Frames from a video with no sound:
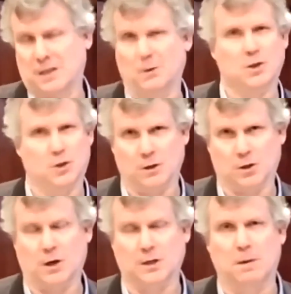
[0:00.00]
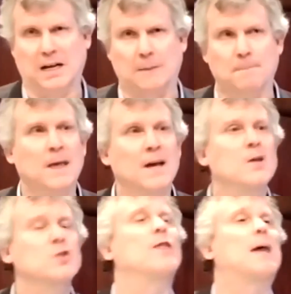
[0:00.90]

Insurance costs money. So